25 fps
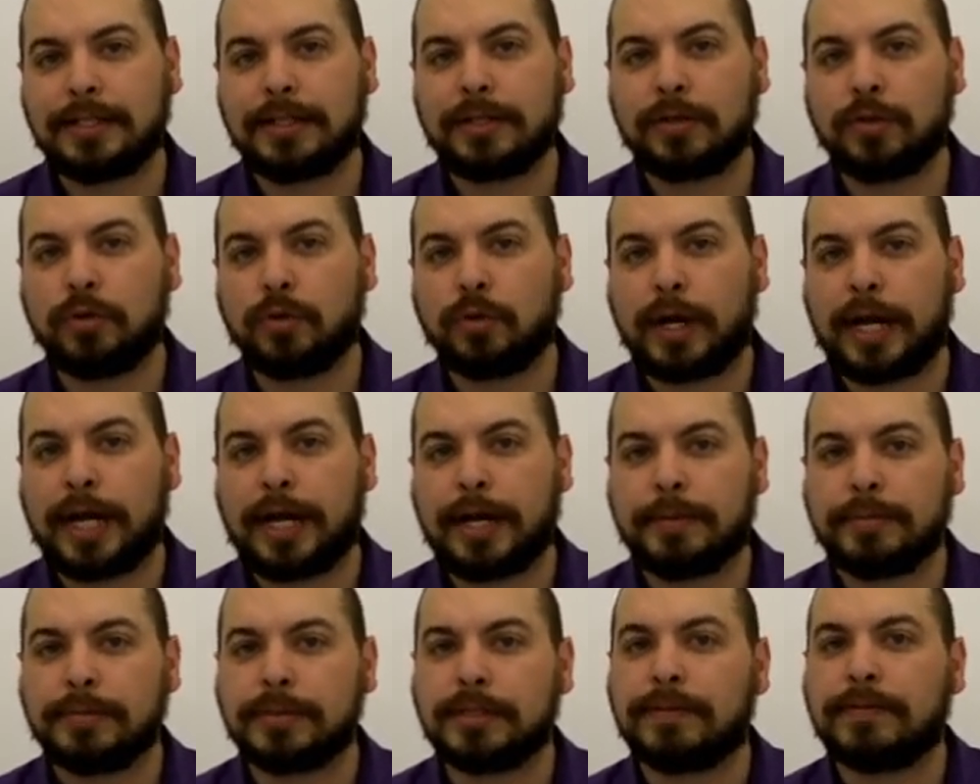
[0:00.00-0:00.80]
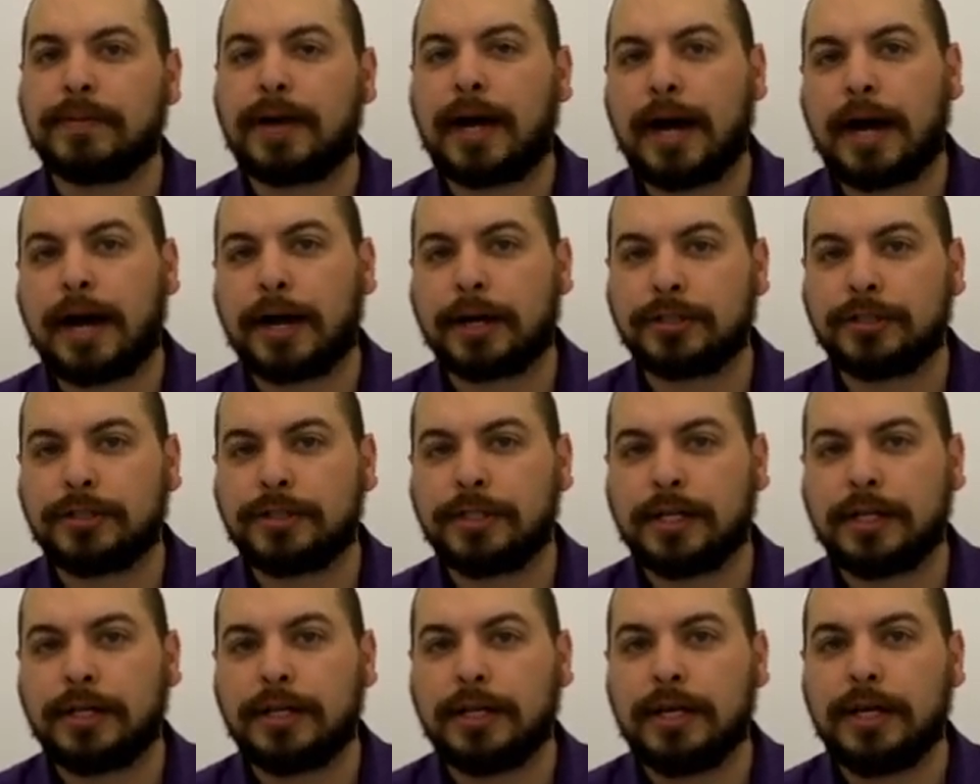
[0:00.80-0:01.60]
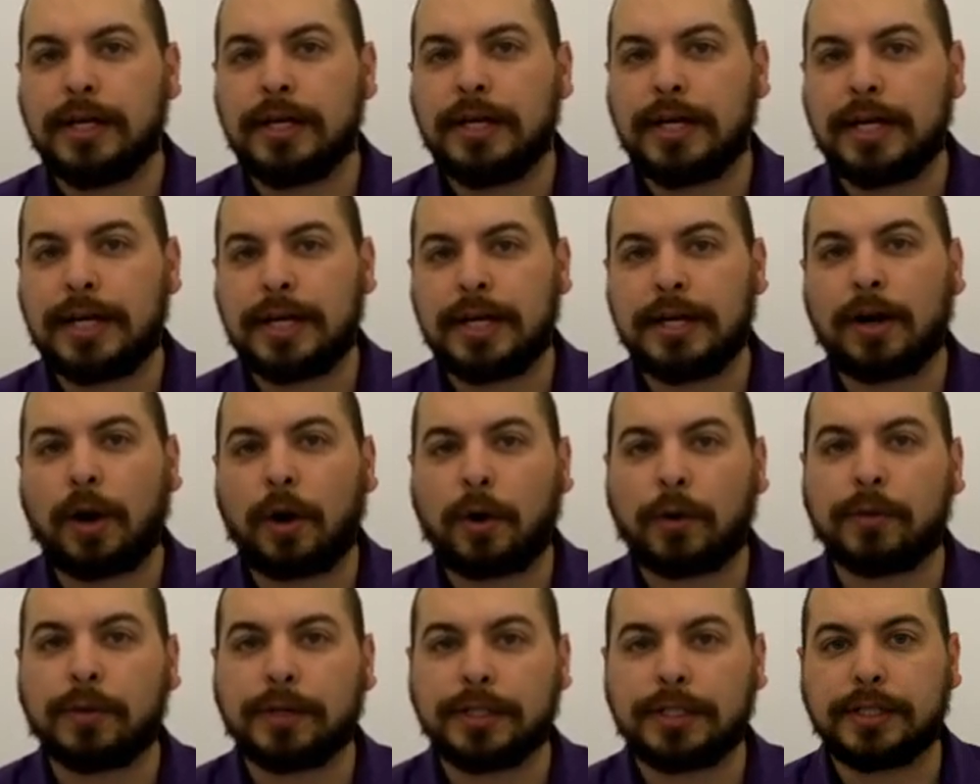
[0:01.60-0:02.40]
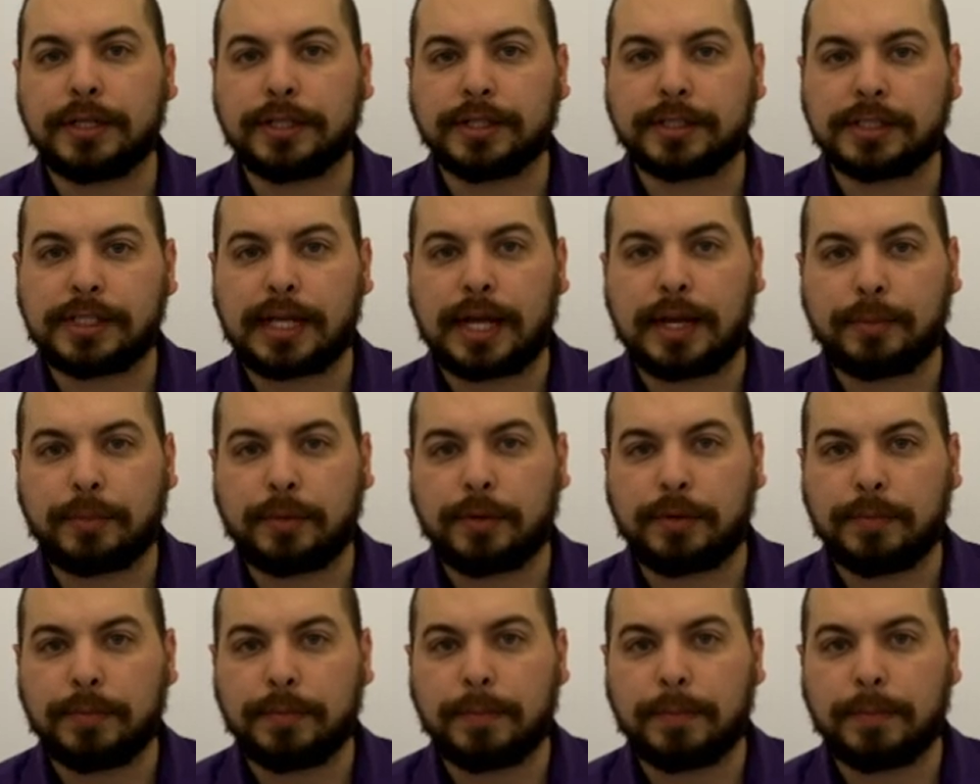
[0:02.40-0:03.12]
grams of oxygen in our original sample.